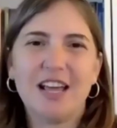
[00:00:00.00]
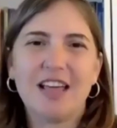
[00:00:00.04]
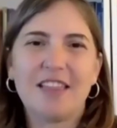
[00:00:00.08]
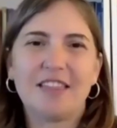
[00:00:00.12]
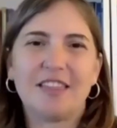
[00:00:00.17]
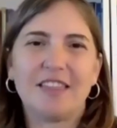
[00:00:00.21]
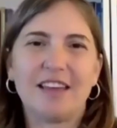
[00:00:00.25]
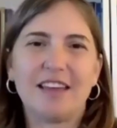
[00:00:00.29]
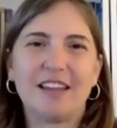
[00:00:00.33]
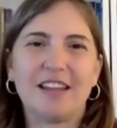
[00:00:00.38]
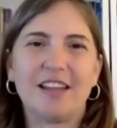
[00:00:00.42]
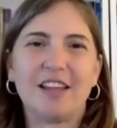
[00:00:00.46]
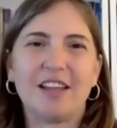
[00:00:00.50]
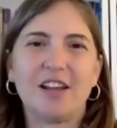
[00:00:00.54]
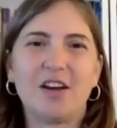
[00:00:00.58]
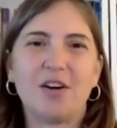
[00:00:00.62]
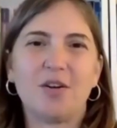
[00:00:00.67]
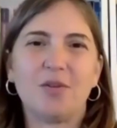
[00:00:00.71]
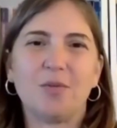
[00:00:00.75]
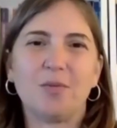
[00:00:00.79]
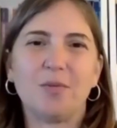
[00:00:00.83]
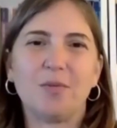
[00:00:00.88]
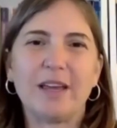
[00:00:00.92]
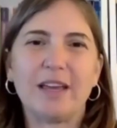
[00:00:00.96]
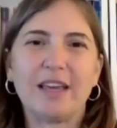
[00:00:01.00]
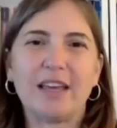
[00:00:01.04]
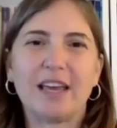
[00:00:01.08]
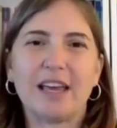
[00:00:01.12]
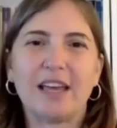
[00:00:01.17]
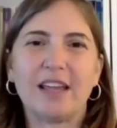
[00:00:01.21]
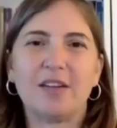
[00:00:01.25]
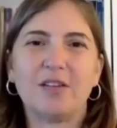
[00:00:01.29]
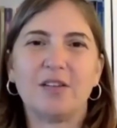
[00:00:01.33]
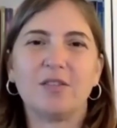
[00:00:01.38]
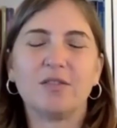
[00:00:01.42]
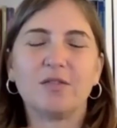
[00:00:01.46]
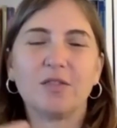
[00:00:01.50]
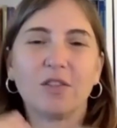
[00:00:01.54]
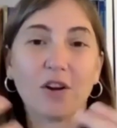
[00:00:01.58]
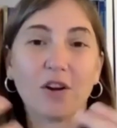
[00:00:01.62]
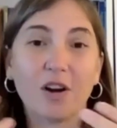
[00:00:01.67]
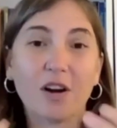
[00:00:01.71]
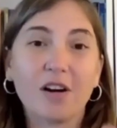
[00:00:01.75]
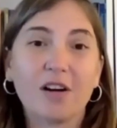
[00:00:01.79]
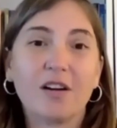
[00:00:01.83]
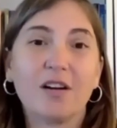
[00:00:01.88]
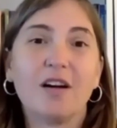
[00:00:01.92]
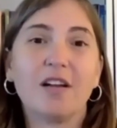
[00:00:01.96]
that, you know, we can
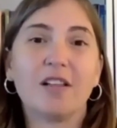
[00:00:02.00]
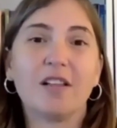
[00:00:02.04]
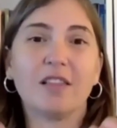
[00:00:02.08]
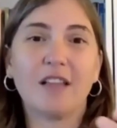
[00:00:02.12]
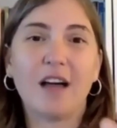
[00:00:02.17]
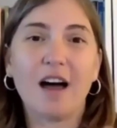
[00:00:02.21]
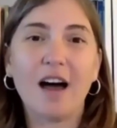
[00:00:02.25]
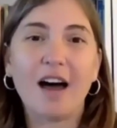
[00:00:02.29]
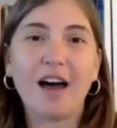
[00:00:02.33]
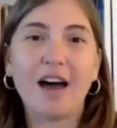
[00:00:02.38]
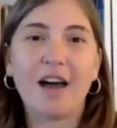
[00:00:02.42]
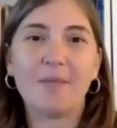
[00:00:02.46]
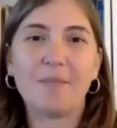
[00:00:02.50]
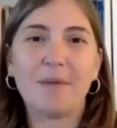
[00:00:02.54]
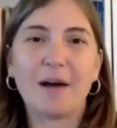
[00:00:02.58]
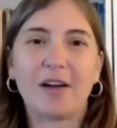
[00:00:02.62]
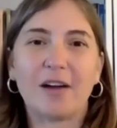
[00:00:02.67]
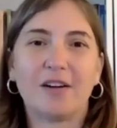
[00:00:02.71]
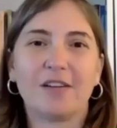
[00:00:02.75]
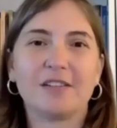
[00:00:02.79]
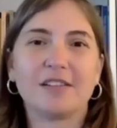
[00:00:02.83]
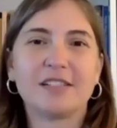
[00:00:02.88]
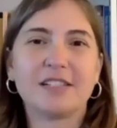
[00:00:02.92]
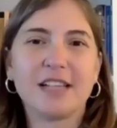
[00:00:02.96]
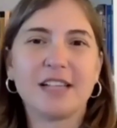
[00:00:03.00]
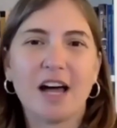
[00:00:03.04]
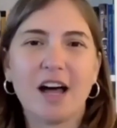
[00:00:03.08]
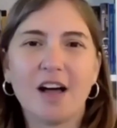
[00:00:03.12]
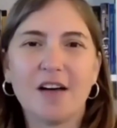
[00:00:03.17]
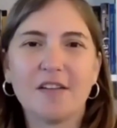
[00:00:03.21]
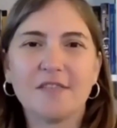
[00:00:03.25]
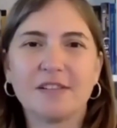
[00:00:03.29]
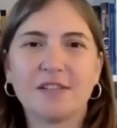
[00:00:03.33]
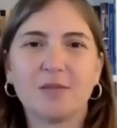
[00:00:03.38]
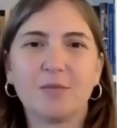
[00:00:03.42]
learn a lot about ourselves,